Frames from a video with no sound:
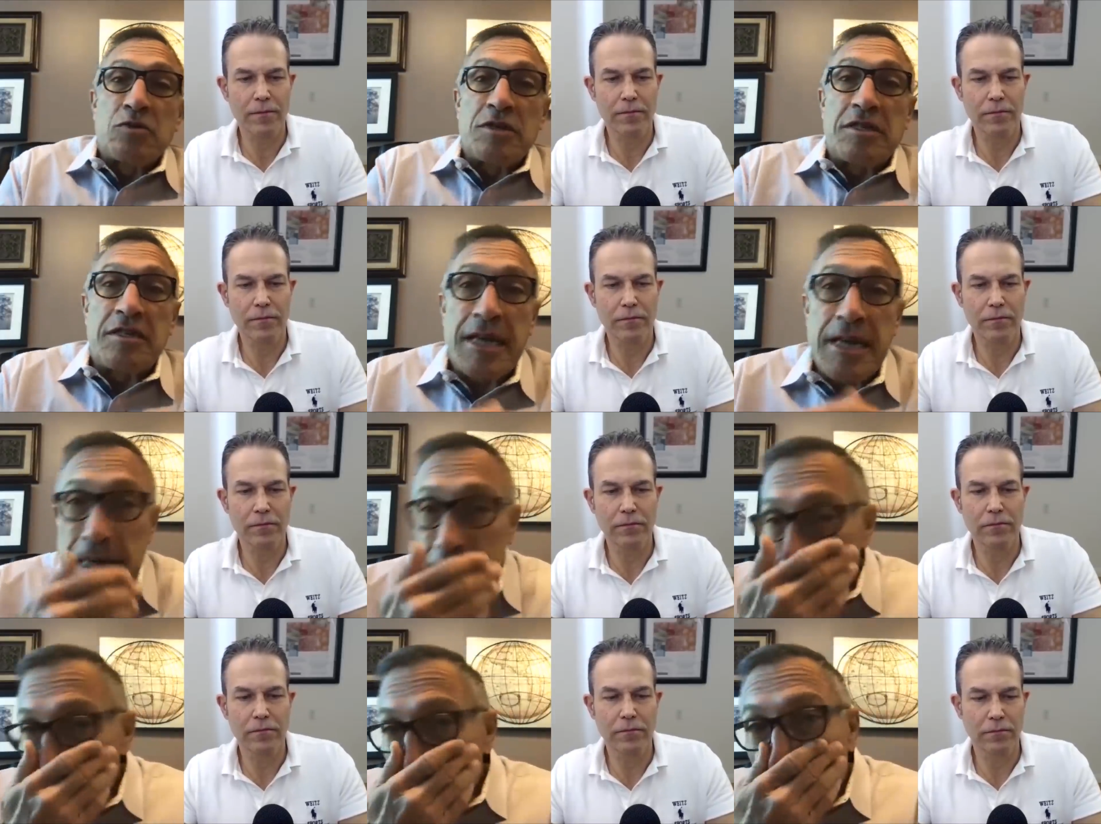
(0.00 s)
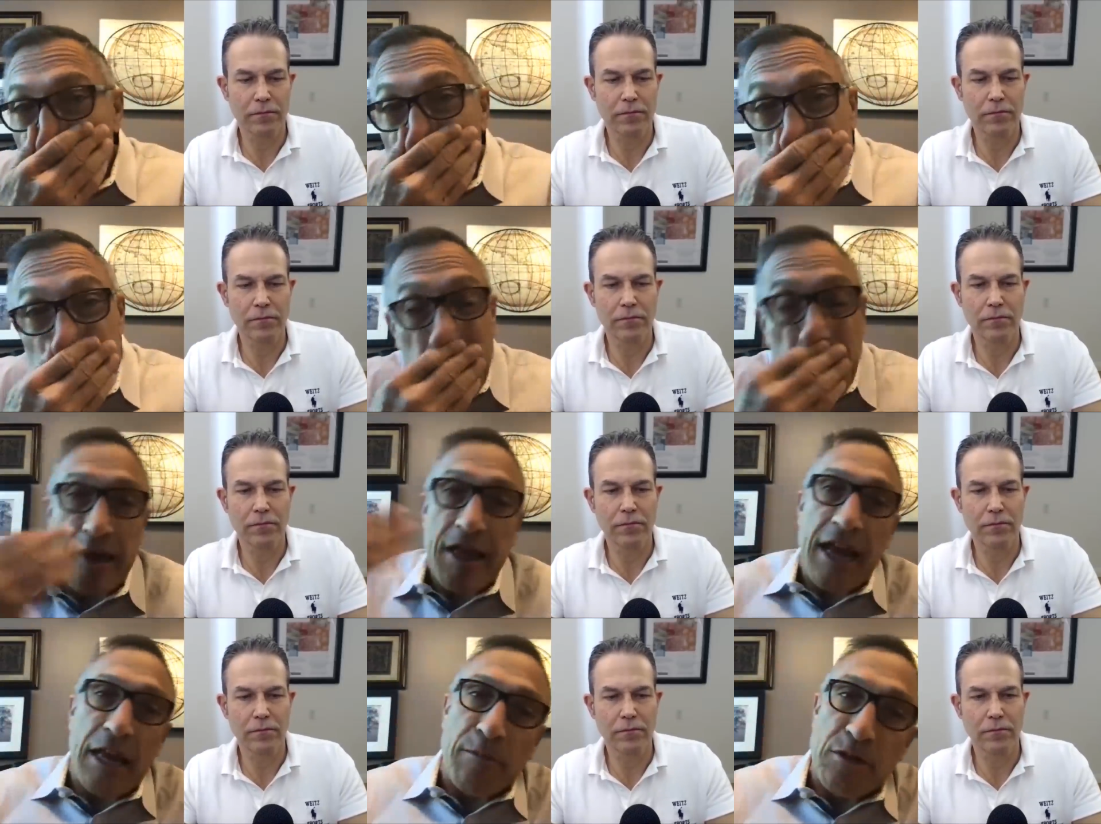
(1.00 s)
Speaker 1: we see is that,
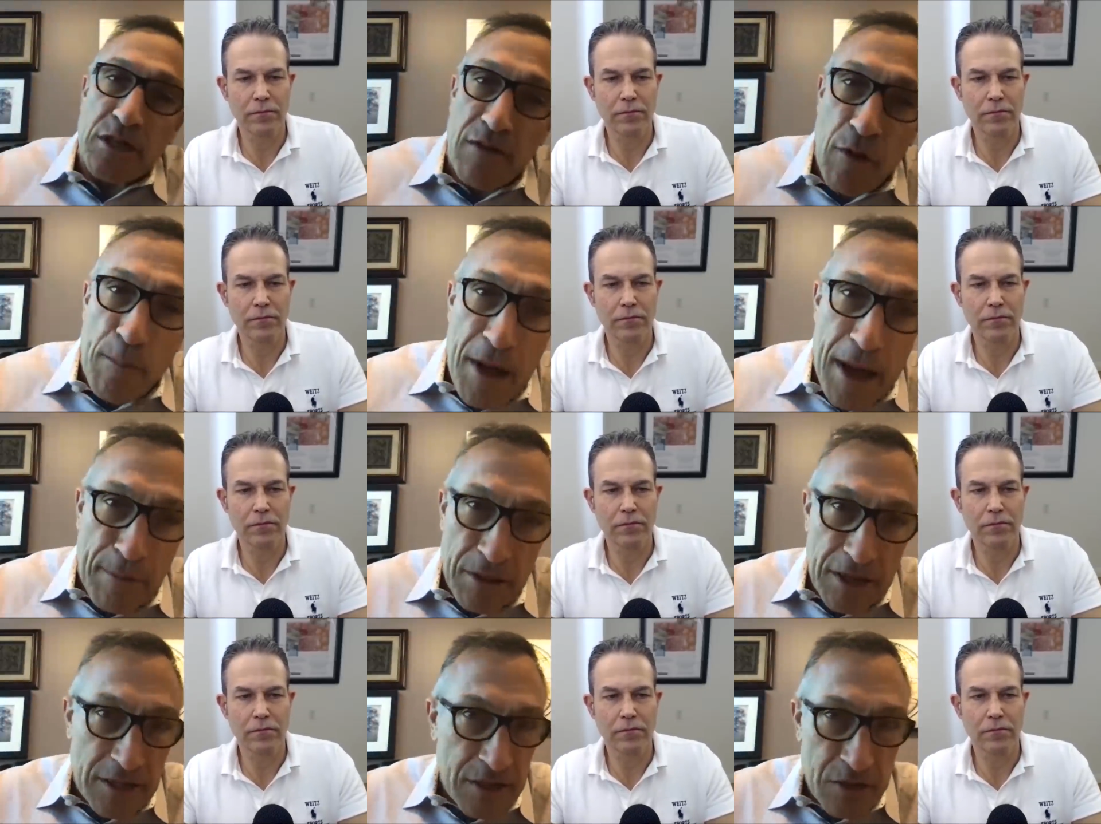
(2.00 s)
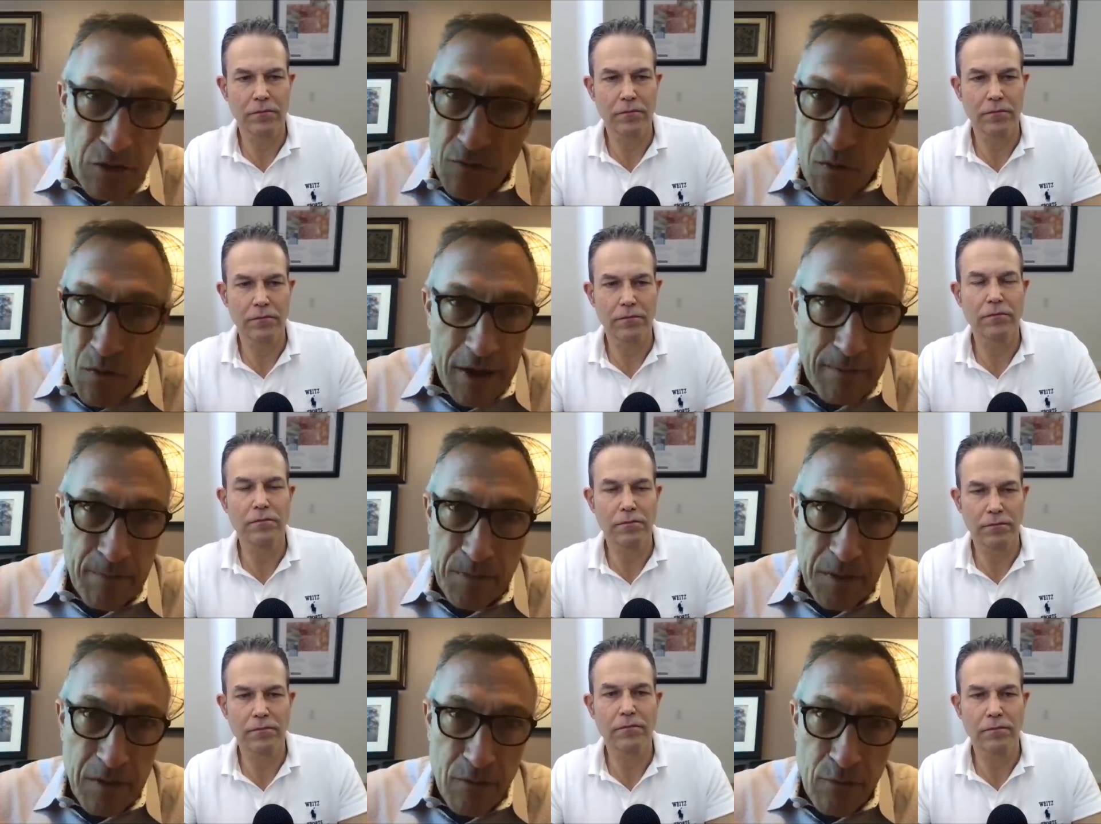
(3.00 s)
look, 80% of our population is overweight.
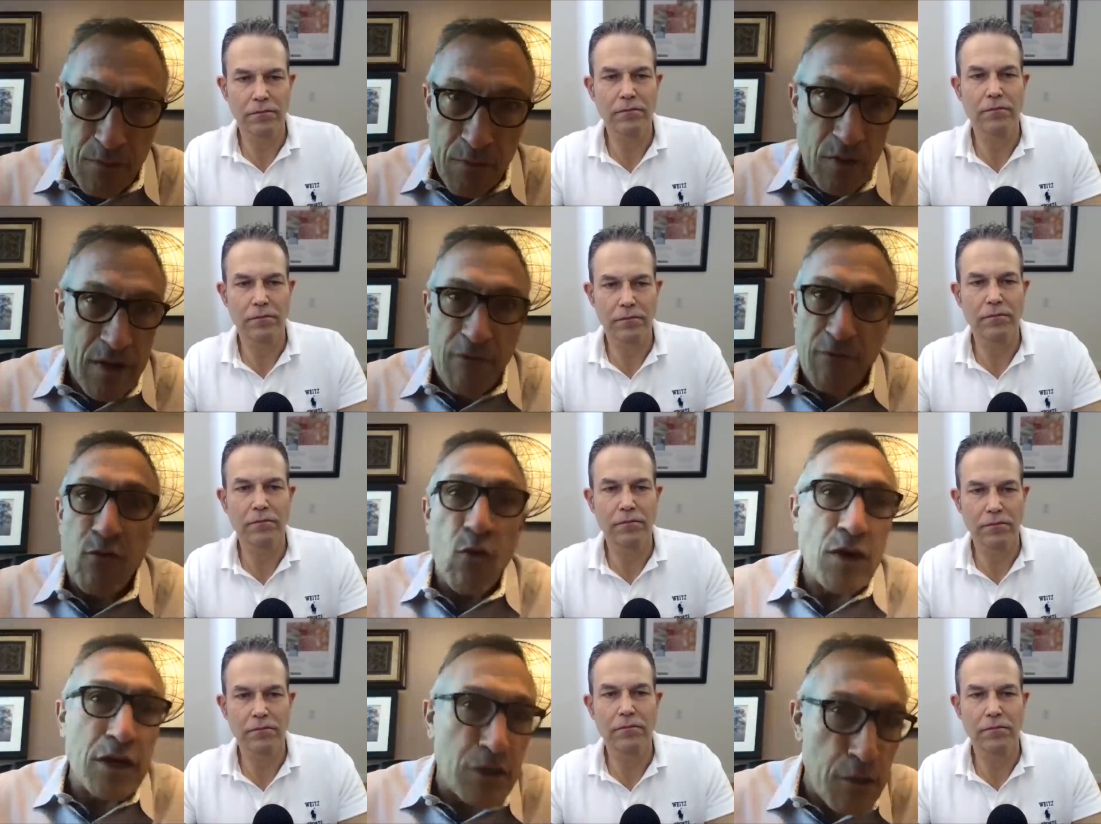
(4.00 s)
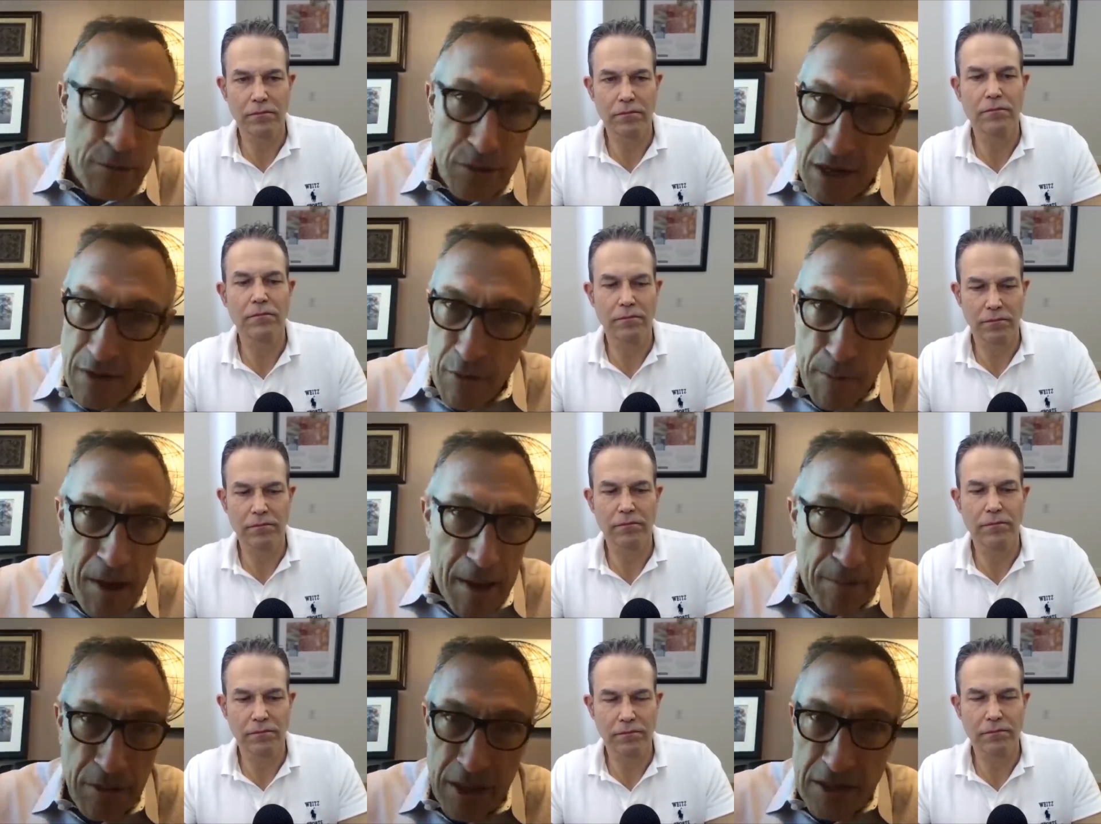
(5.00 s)
We got 42% of our
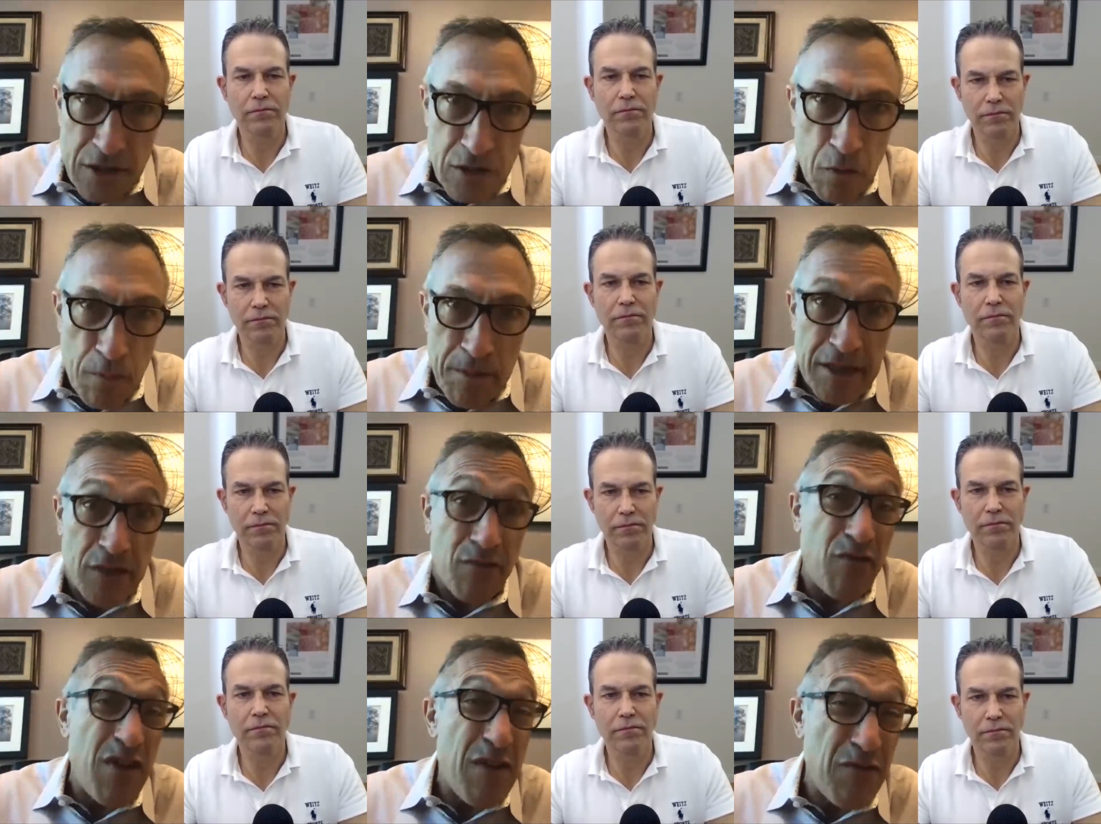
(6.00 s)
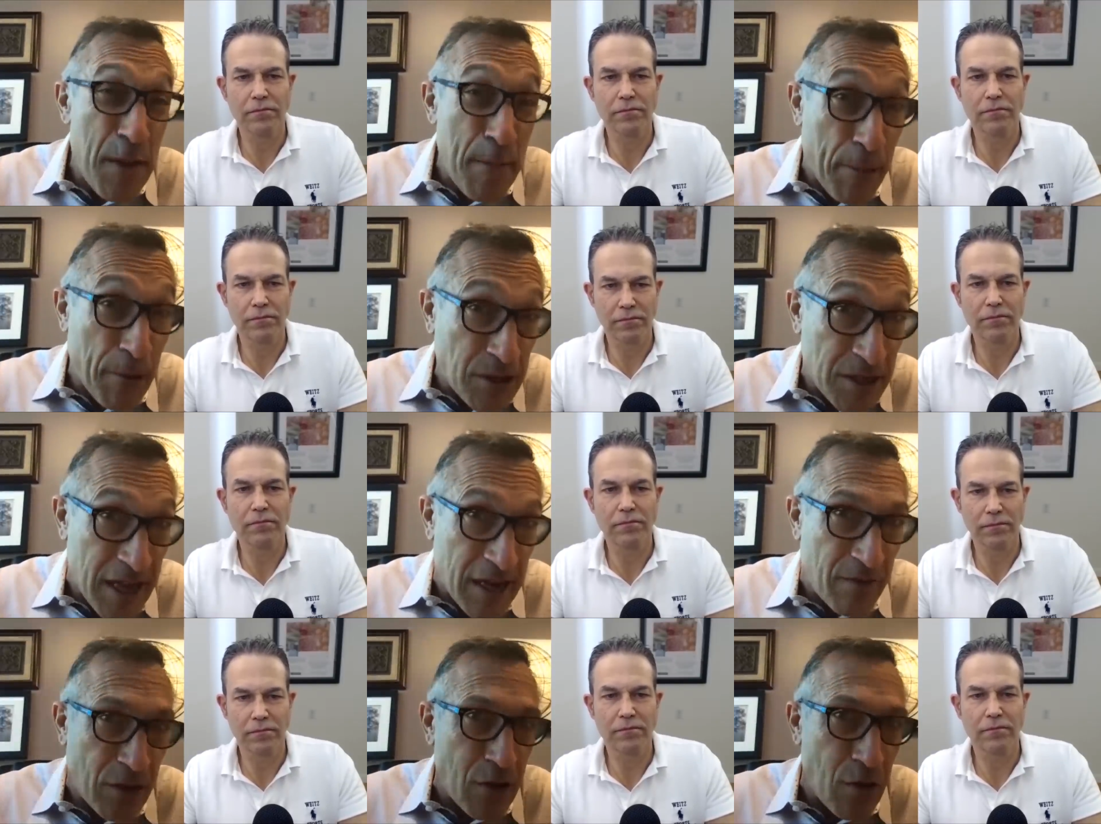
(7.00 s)
population is obese.
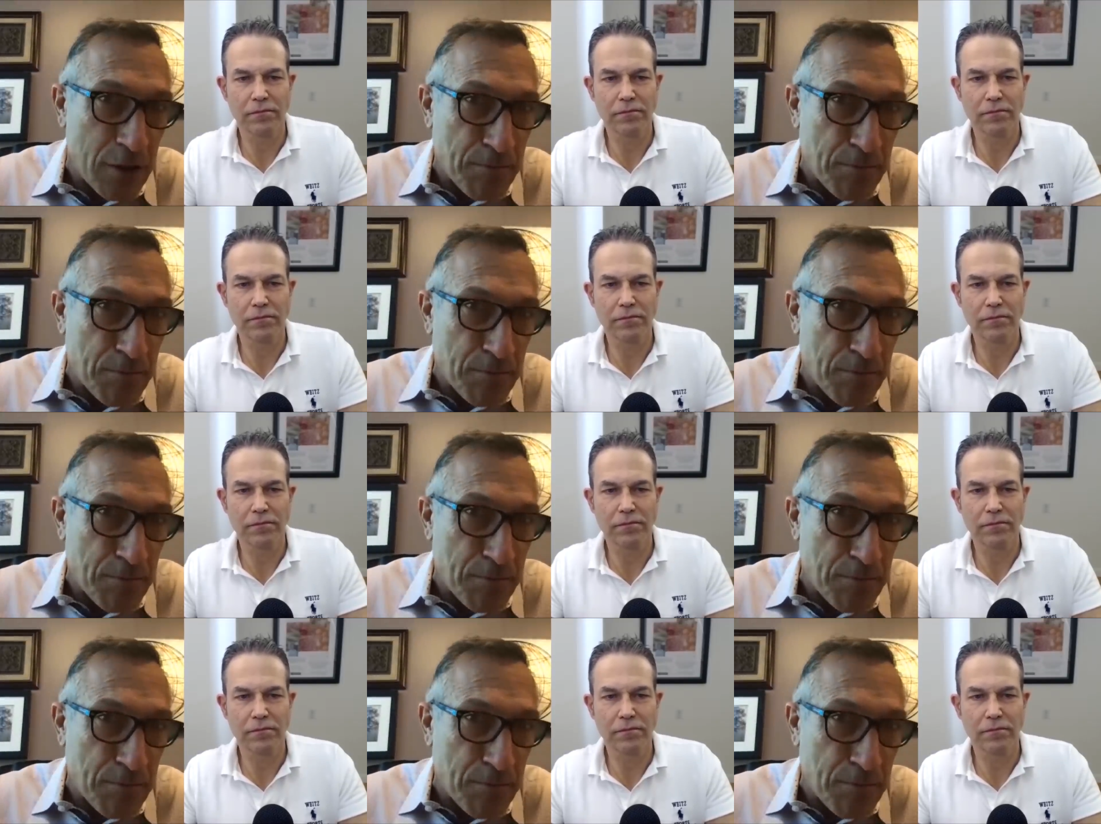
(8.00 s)
50% of the US